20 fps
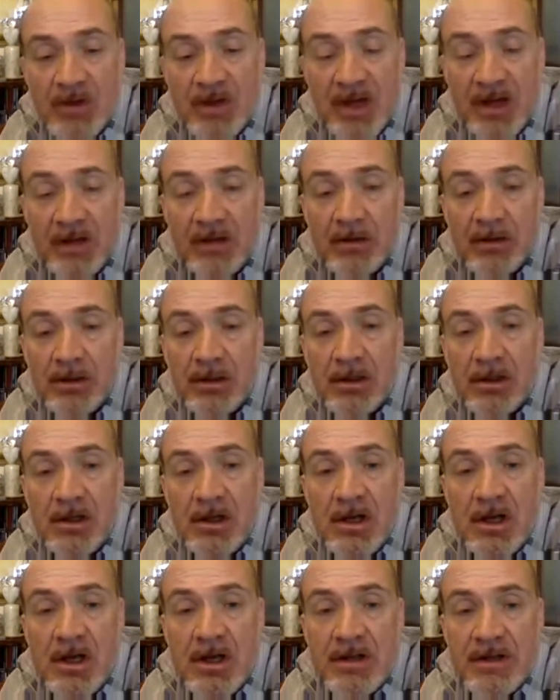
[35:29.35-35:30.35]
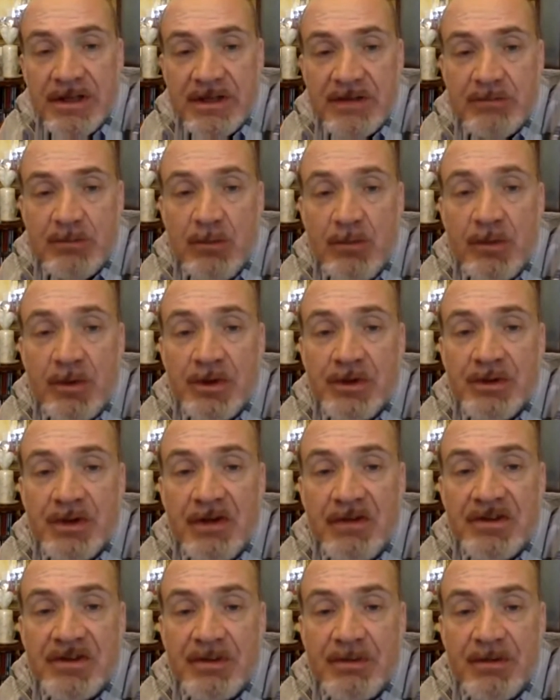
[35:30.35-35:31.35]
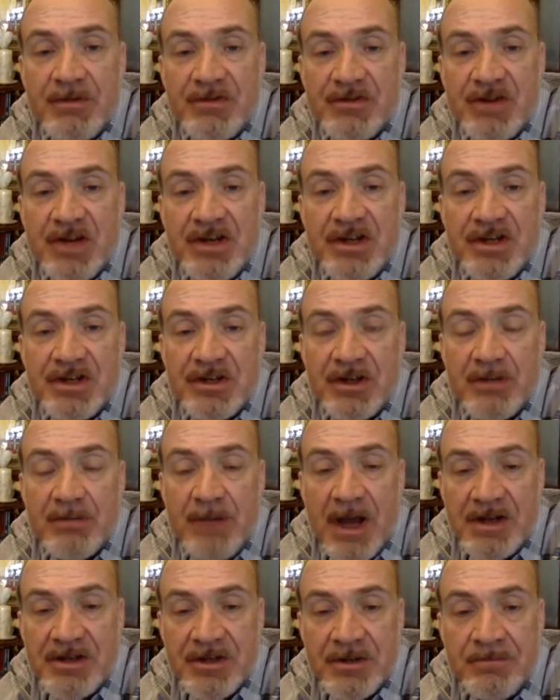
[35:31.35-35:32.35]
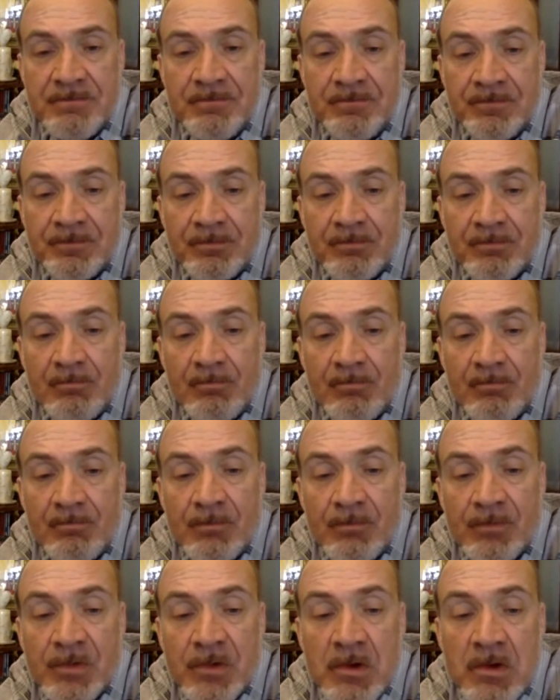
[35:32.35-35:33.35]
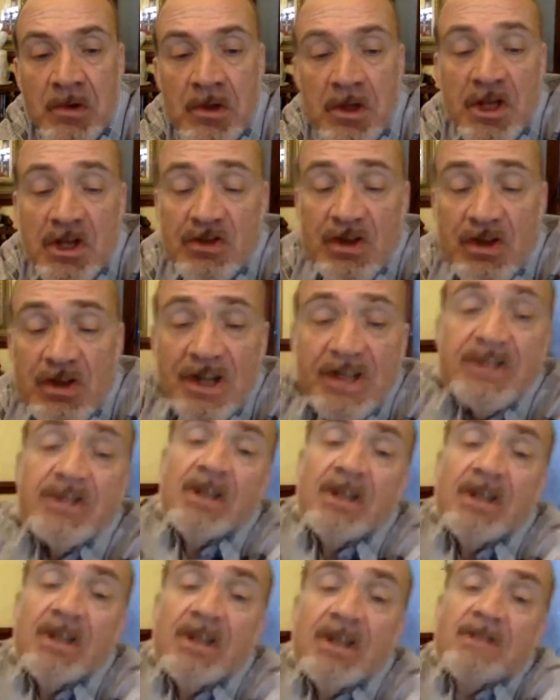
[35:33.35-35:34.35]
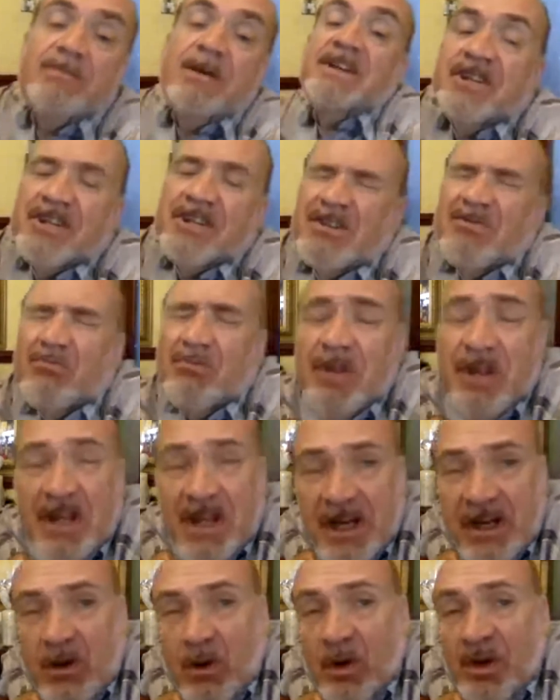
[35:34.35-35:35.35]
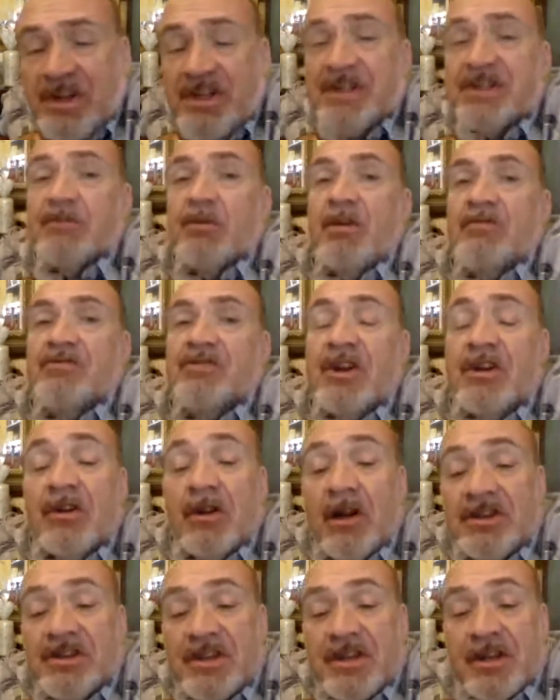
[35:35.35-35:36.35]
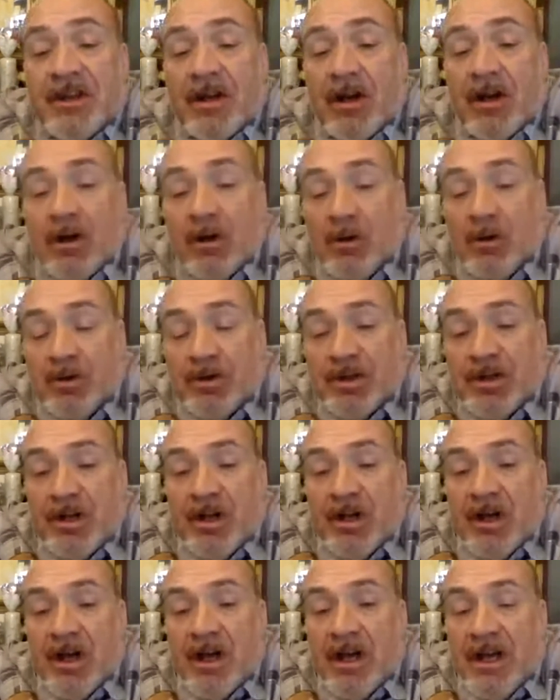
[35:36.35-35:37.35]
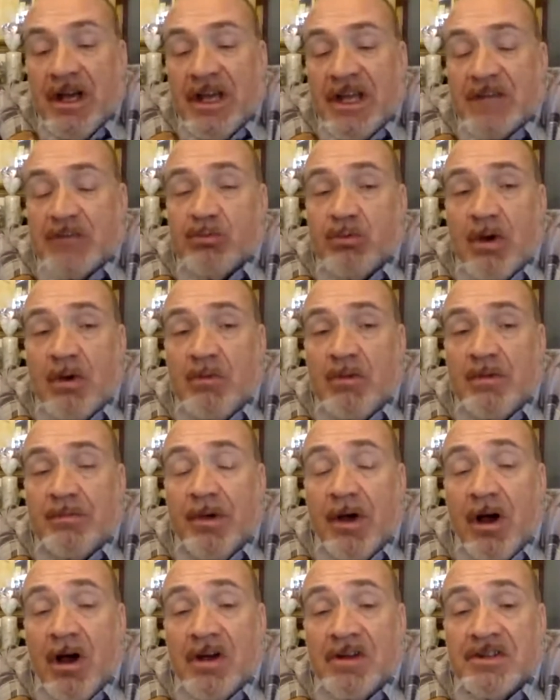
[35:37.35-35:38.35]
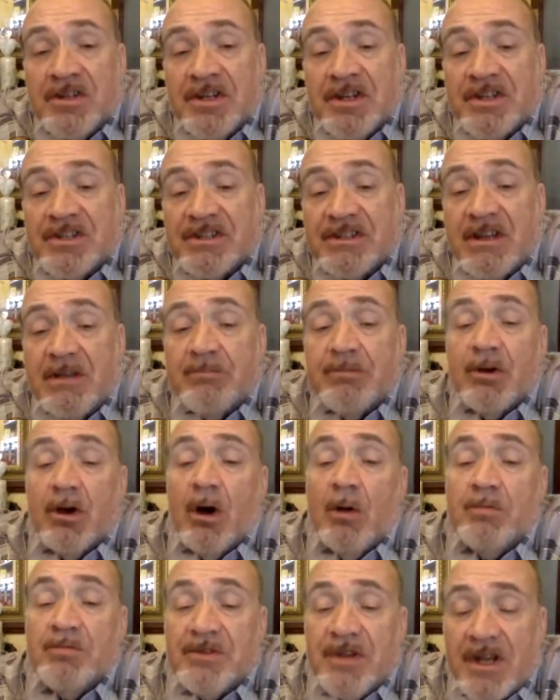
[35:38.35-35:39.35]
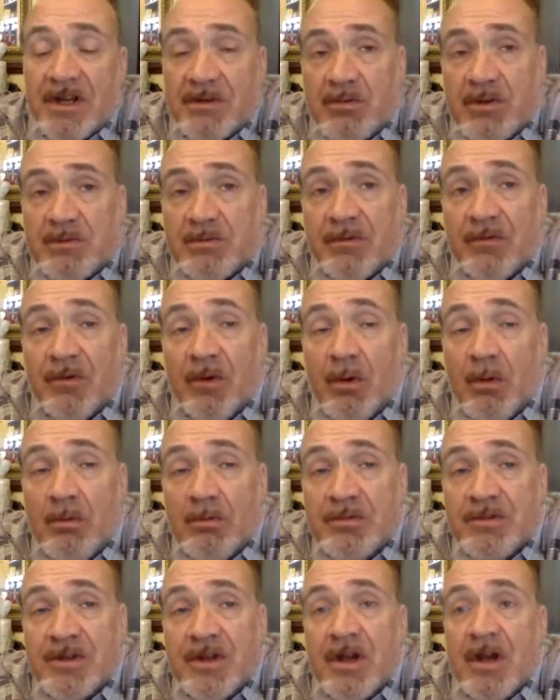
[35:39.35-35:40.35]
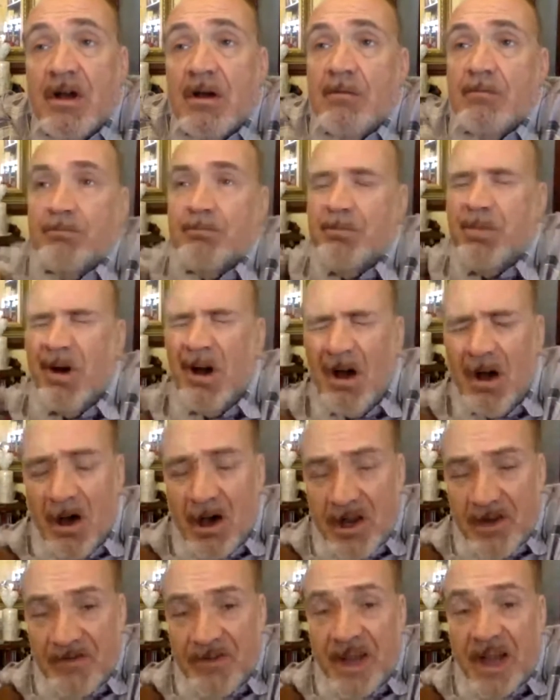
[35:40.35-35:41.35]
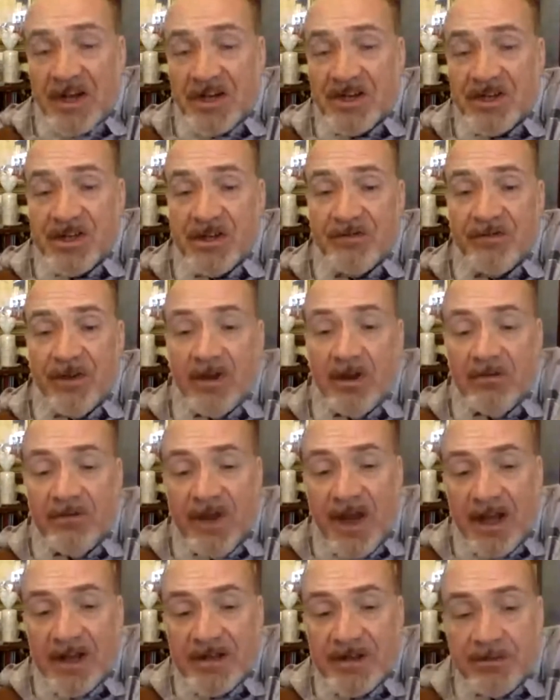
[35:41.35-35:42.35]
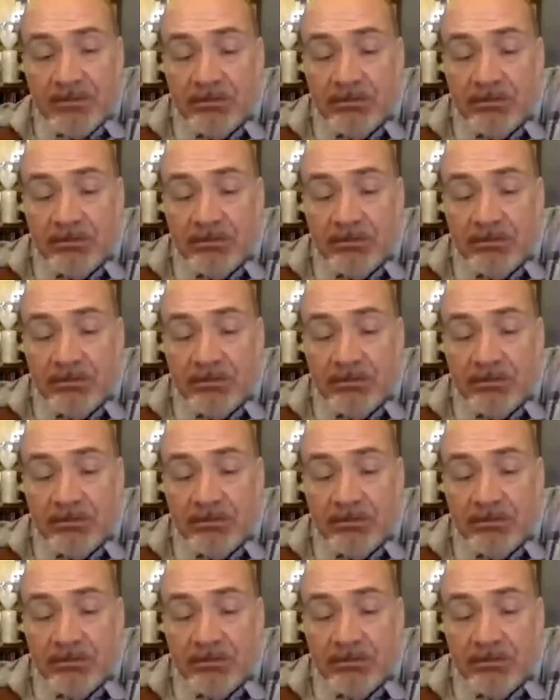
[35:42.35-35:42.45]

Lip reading: Okay, so moving on to another design pattern, strategy design pattern. Strategy pattern is just really all it is a way of generalizing code. It's when we pass in a separate object which performs part of the actions of that,